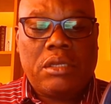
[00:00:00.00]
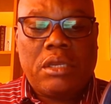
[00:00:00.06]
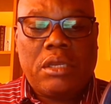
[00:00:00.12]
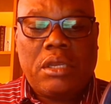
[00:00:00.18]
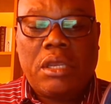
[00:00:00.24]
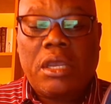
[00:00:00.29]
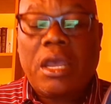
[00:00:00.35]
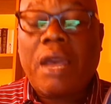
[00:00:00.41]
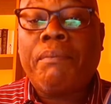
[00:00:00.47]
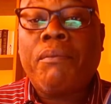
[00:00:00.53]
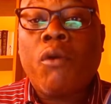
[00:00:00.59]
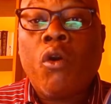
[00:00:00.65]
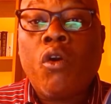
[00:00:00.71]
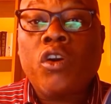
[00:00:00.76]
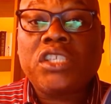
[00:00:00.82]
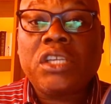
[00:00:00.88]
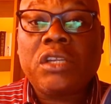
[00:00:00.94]

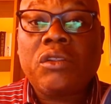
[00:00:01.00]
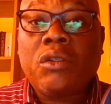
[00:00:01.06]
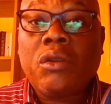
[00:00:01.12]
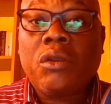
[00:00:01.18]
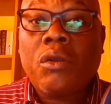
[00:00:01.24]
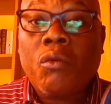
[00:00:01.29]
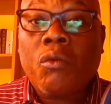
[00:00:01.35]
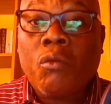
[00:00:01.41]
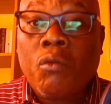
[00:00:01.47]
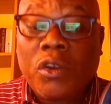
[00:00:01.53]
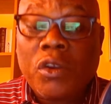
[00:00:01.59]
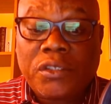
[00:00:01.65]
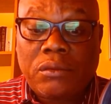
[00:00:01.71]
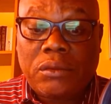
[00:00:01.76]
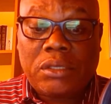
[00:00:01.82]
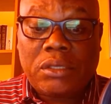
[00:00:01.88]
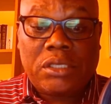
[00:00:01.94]
abortion
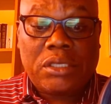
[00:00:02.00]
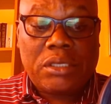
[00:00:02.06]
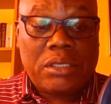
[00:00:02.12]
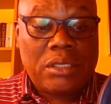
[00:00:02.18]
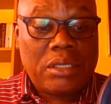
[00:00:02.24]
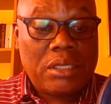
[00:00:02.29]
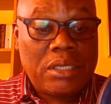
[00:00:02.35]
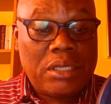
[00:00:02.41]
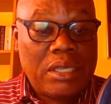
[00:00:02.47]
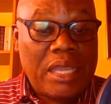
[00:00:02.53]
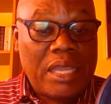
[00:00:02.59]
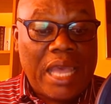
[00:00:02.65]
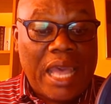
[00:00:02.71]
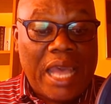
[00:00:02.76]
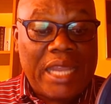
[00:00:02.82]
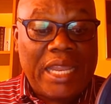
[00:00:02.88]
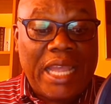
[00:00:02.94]
wasn't and
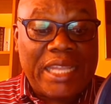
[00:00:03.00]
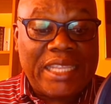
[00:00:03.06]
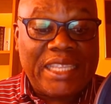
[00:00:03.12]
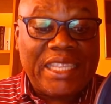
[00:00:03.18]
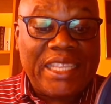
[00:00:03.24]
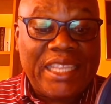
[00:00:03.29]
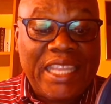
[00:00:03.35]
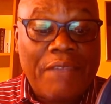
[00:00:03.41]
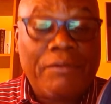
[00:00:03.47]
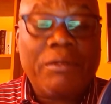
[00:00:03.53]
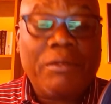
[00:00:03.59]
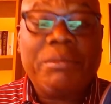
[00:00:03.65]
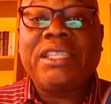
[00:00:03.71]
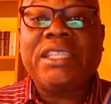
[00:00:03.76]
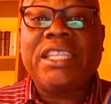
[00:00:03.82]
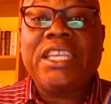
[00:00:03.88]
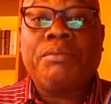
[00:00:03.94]
had never been
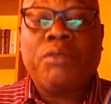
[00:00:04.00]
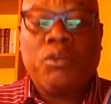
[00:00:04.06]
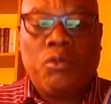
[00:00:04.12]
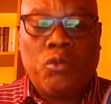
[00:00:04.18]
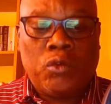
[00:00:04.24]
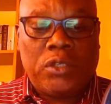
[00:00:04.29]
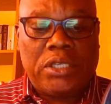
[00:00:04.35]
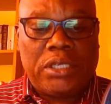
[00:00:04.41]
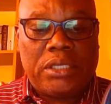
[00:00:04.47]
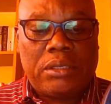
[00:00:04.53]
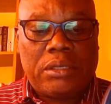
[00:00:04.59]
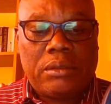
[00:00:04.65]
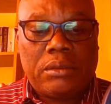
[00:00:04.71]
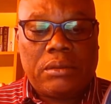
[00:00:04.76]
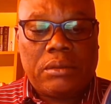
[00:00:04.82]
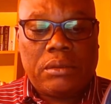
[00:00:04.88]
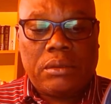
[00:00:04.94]
deeply rooted
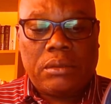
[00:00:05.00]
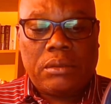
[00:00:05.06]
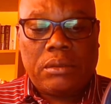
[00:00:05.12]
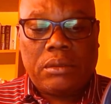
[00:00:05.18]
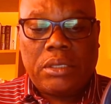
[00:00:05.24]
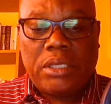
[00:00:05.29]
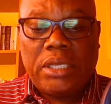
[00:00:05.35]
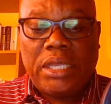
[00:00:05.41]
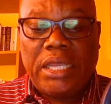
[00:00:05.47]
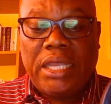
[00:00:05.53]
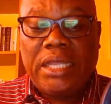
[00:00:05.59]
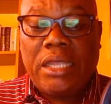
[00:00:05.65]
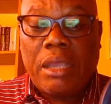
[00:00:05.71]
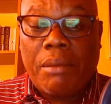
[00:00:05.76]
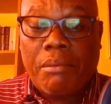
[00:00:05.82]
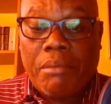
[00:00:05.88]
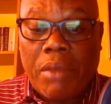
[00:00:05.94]
in the
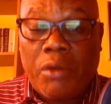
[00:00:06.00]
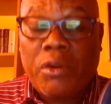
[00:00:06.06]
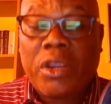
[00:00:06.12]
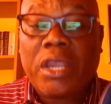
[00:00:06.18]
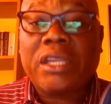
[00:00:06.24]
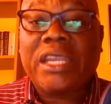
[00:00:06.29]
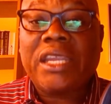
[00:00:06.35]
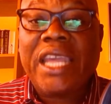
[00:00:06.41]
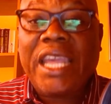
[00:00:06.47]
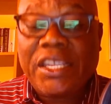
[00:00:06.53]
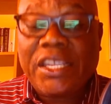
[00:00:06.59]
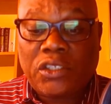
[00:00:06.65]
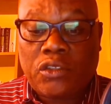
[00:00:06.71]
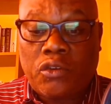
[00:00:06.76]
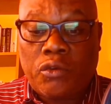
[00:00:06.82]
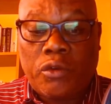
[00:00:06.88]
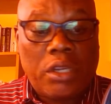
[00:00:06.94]
American
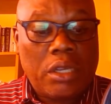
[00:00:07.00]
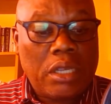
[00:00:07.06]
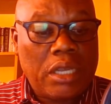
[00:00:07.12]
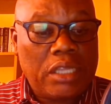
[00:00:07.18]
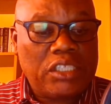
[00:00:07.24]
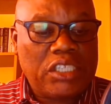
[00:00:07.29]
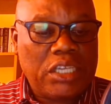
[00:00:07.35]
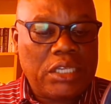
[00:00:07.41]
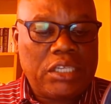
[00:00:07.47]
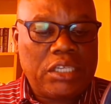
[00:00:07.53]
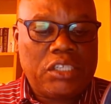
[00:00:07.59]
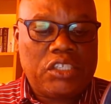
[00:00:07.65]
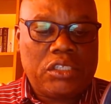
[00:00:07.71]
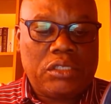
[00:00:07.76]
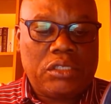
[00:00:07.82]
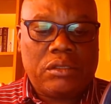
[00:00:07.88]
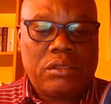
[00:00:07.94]
history and tradition.
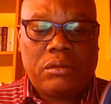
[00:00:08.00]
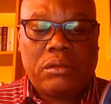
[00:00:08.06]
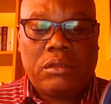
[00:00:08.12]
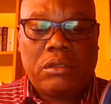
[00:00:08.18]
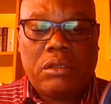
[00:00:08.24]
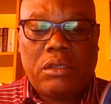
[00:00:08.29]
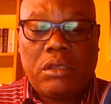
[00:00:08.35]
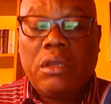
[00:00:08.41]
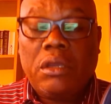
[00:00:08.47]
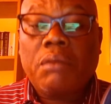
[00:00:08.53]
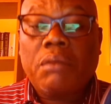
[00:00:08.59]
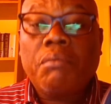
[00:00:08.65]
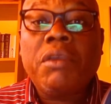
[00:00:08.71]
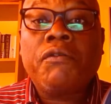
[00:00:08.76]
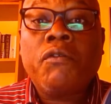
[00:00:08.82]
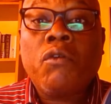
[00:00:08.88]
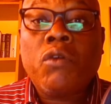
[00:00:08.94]

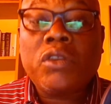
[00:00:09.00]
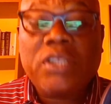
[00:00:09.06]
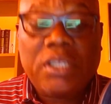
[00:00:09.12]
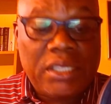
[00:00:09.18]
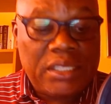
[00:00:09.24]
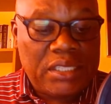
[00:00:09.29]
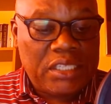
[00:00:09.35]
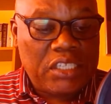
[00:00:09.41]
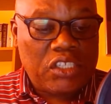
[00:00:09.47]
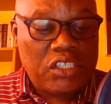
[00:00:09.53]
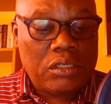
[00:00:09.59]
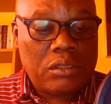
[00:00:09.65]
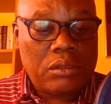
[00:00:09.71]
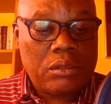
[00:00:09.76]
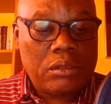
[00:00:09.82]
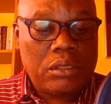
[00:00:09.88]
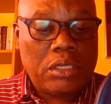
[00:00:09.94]
Before the decision
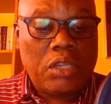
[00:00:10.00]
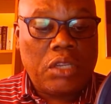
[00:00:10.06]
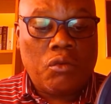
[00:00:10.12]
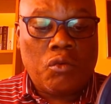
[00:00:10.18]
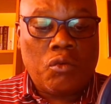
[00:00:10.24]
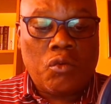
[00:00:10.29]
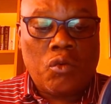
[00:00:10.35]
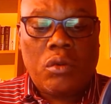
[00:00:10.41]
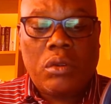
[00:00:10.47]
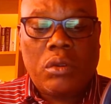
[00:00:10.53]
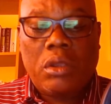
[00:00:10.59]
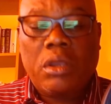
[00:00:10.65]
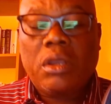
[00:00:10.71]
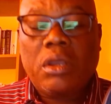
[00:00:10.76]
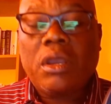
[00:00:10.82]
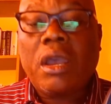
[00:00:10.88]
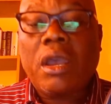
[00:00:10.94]
in Roe,
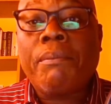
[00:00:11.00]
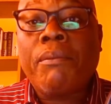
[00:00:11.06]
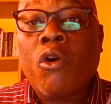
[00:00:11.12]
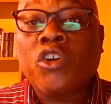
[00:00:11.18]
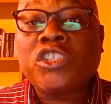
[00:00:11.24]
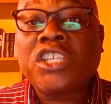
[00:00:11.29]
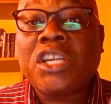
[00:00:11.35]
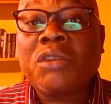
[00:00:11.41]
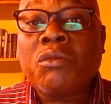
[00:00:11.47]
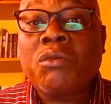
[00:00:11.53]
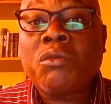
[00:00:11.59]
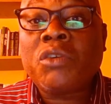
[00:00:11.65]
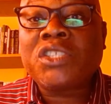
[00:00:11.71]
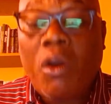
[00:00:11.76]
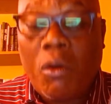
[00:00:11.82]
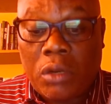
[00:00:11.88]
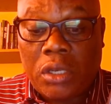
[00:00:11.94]
abortion was
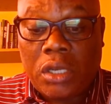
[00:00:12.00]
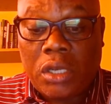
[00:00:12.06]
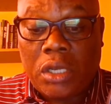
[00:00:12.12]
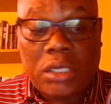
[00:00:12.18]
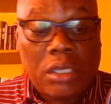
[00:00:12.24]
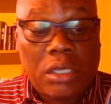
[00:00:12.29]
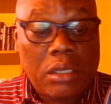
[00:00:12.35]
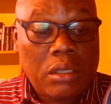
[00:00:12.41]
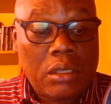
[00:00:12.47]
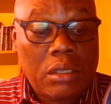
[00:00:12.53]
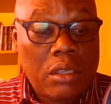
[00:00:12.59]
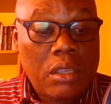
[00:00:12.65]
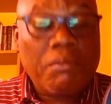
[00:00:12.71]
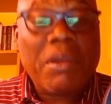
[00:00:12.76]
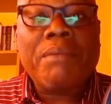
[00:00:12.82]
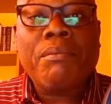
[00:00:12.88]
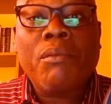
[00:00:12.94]
outlawed by
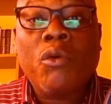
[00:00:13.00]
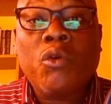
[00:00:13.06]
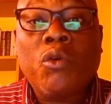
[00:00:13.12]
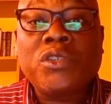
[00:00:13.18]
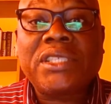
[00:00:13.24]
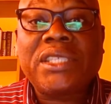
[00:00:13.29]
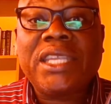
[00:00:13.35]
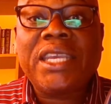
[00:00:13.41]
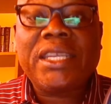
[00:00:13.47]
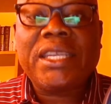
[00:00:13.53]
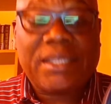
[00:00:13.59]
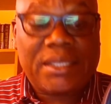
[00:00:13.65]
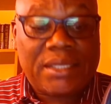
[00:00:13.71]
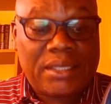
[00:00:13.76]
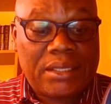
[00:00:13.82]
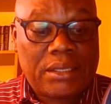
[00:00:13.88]
most states